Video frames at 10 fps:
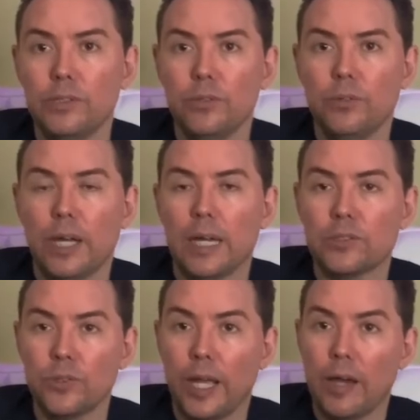You
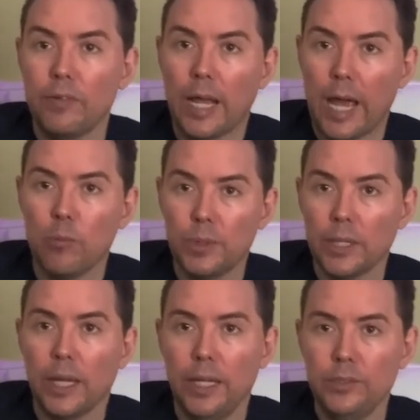actually have an
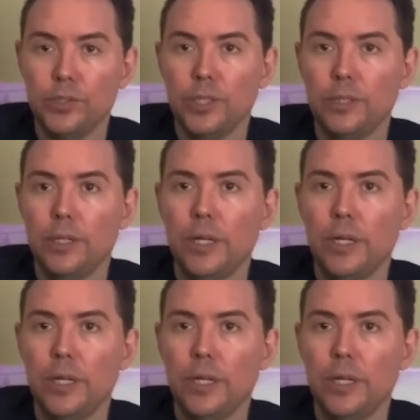application